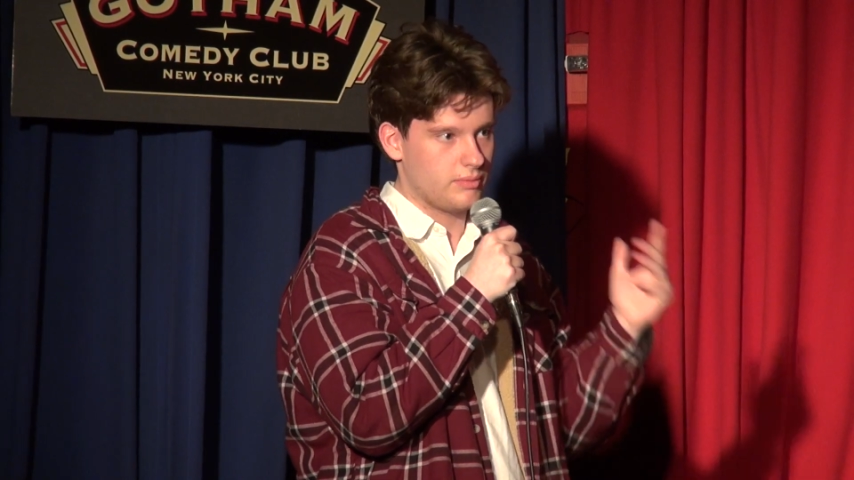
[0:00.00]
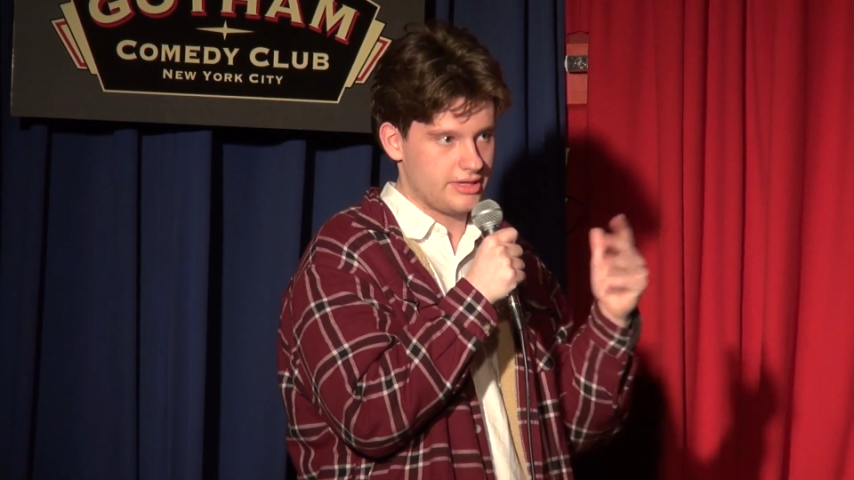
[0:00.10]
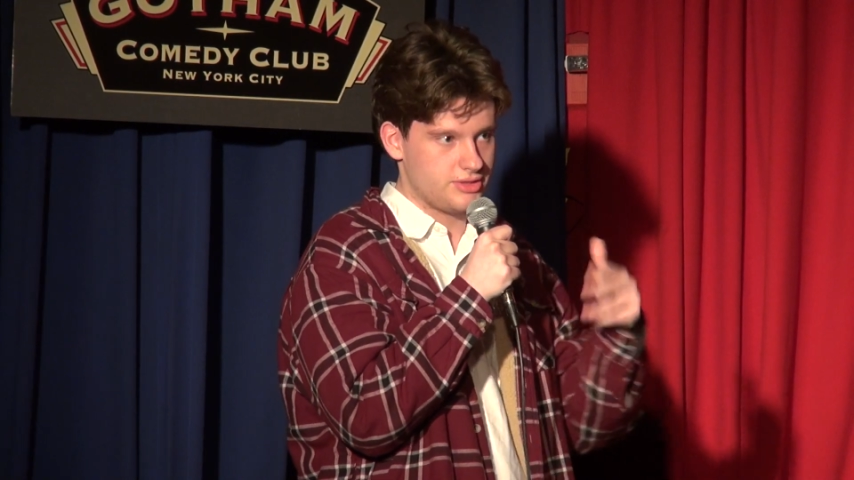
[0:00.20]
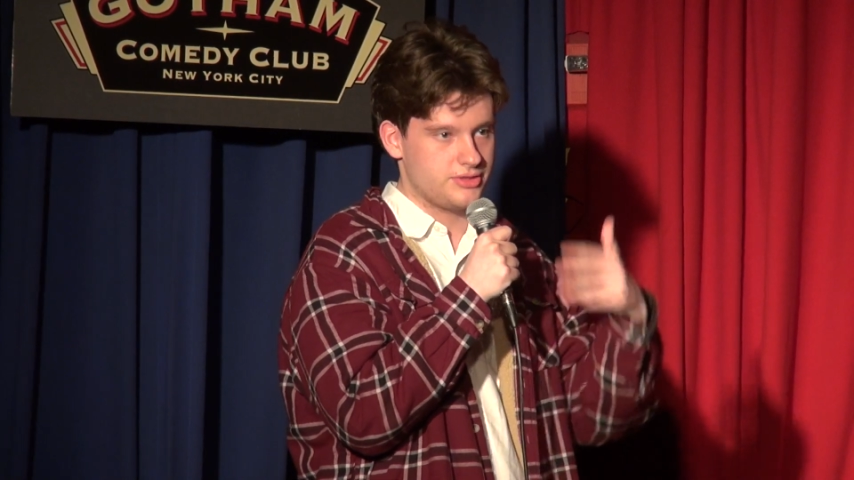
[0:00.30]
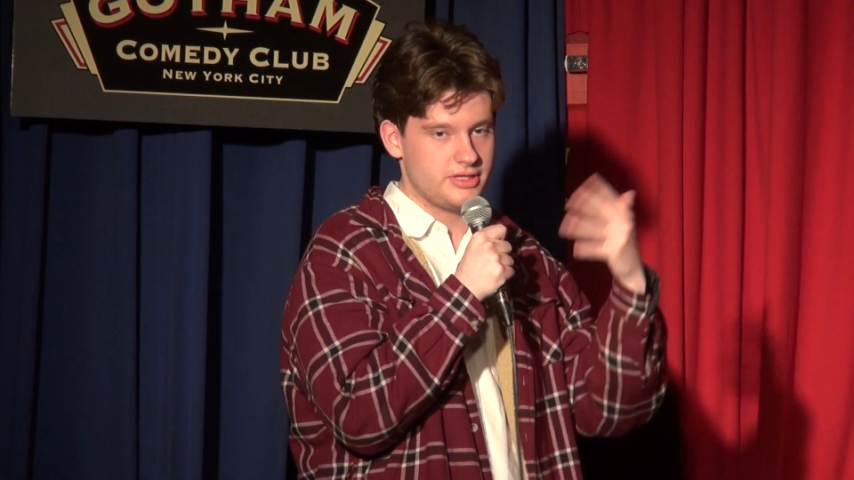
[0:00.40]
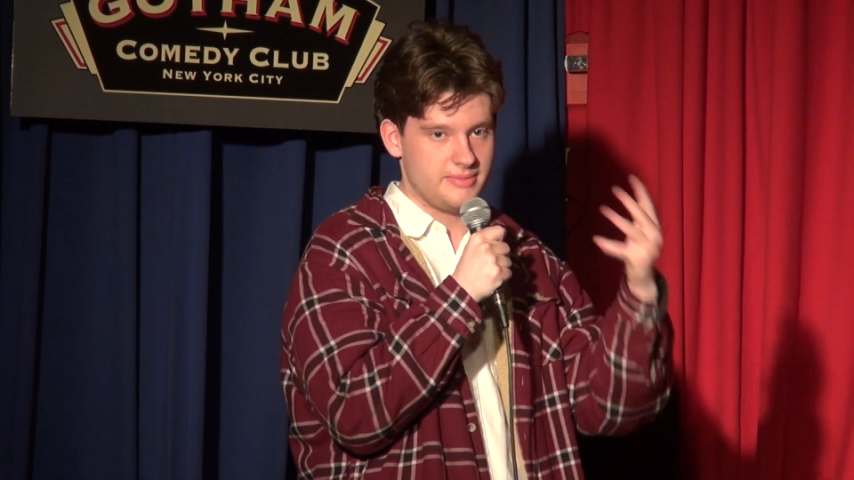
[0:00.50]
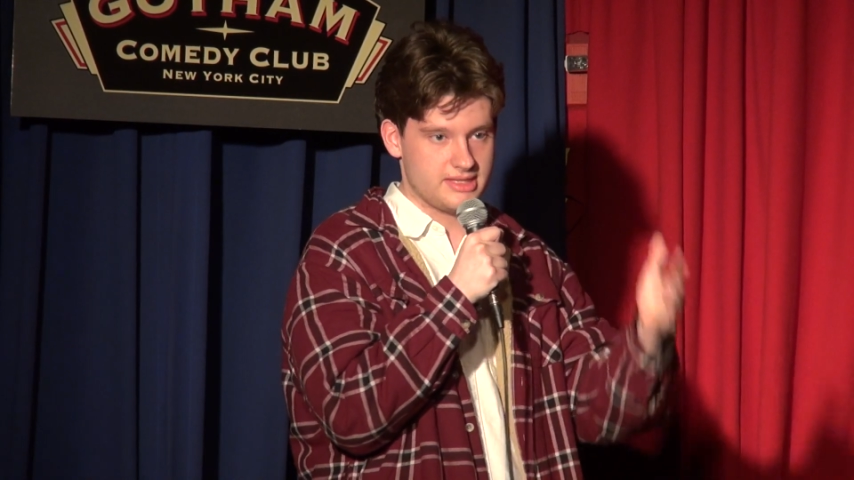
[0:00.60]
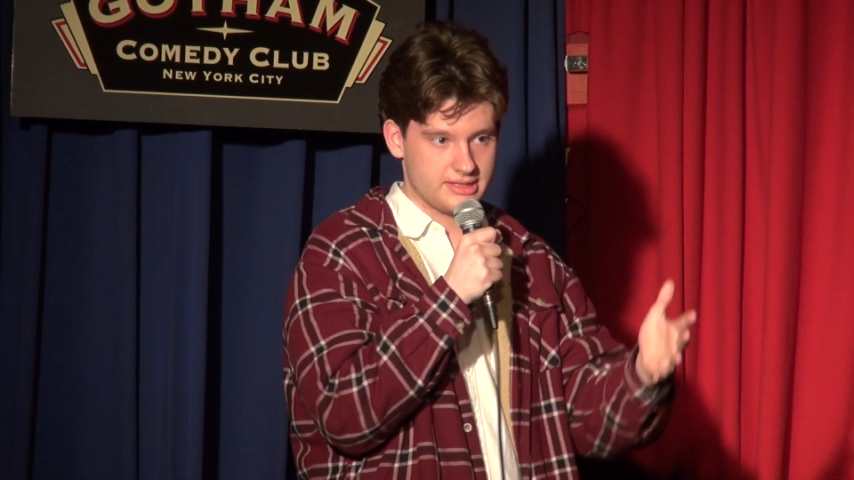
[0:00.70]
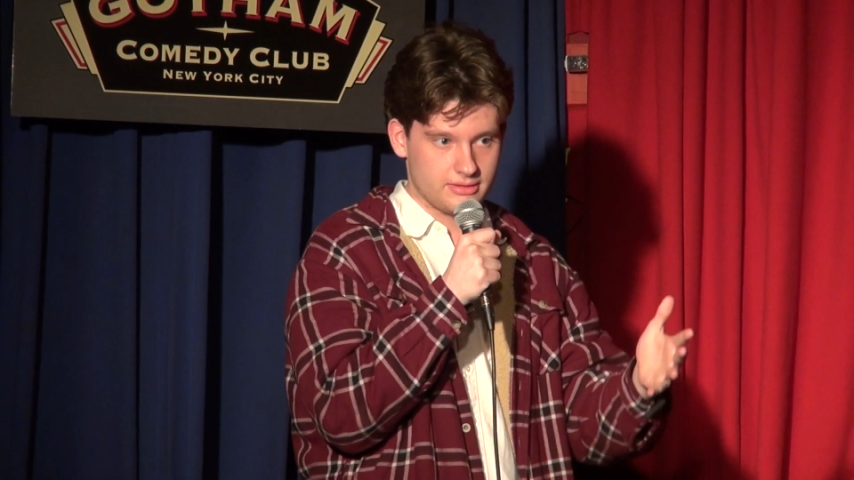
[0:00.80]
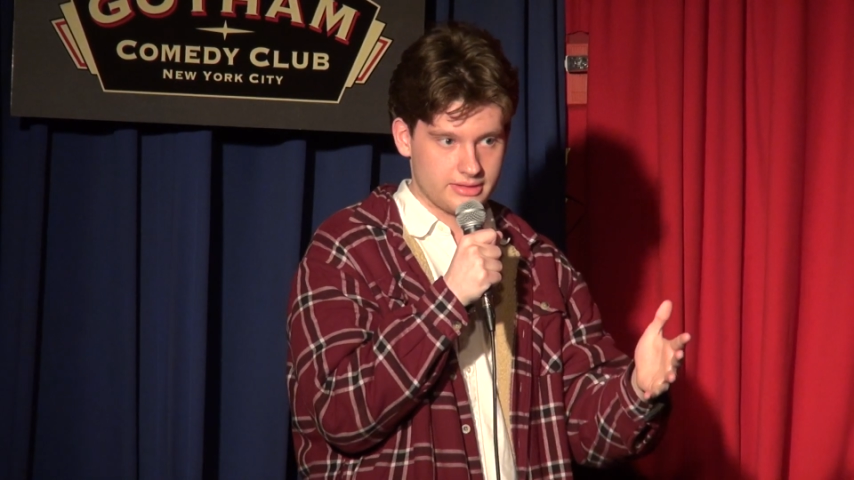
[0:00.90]
why should she be
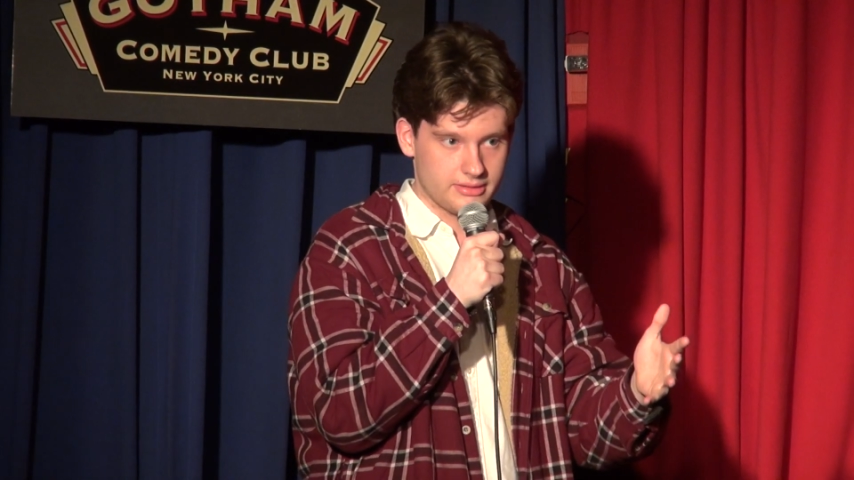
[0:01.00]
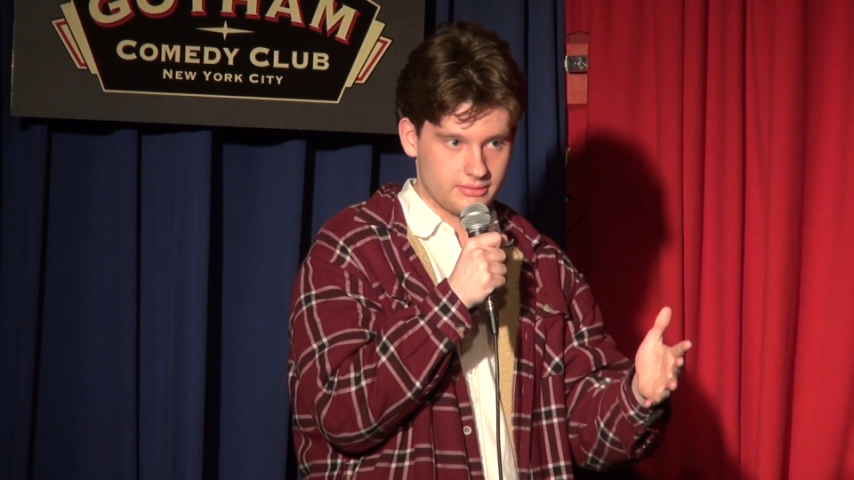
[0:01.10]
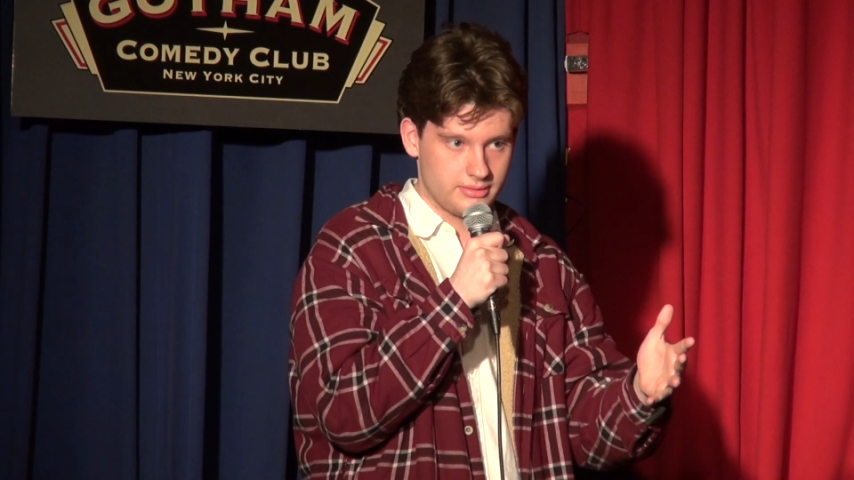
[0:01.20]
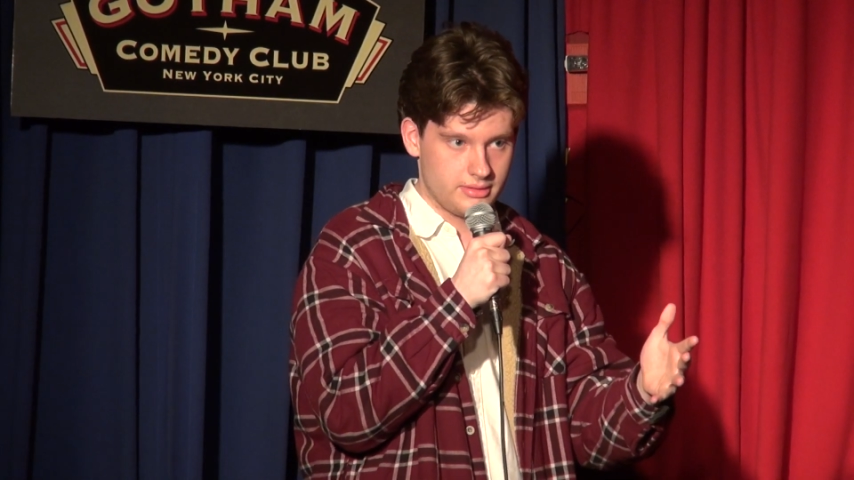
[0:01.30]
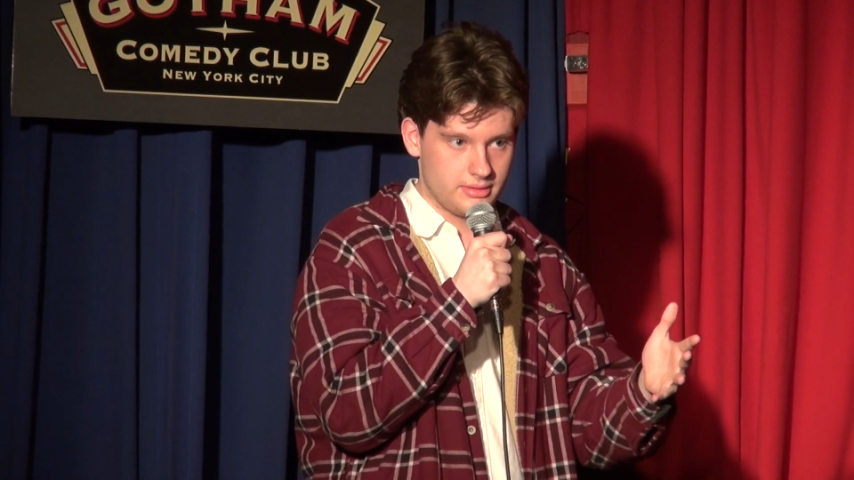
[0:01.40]
singled out?